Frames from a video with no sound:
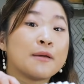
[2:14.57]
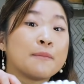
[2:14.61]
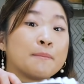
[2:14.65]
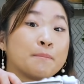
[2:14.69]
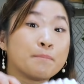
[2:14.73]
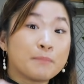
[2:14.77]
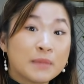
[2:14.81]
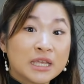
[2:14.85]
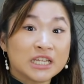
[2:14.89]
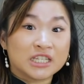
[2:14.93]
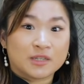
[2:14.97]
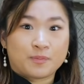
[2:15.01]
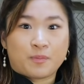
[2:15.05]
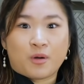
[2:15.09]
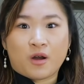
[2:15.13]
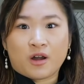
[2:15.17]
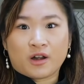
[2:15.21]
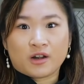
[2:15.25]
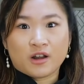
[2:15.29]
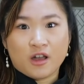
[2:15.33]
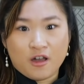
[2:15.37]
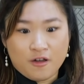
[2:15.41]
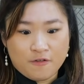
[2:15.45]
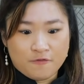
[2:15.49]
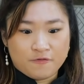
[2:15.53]
meat
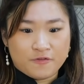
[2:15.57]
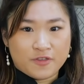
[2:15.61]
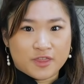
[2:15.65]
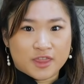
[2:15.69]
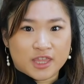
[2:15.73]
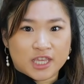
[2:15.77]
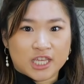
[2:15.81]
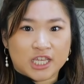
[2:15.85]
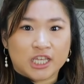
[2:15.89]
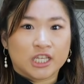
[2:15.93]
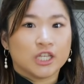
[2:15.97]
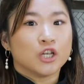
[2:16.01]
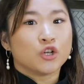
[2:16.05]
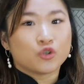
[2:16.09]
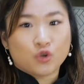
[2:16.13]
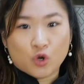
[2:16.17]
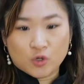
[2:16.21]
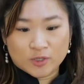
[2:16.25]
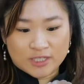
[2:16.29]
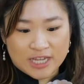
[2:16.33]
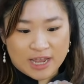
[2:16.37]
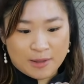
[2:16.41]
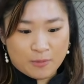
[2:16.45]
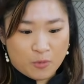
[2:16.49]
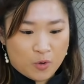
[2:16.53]
part of the
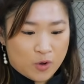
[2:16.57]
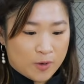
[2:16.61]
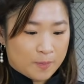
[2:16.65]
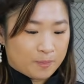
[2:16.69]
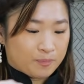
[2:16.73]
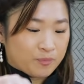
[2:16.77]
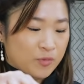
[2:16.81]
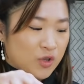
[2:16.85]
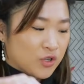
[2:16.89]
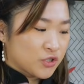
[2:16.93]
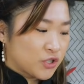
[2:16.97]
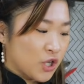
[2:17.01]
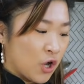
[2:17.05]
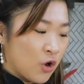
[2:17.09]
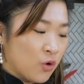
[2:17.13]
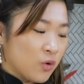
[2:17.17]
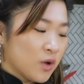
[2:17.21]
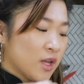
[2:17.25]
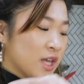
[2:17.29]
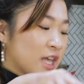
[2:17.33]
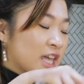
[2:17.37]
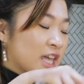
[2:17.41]
Rou Jia. So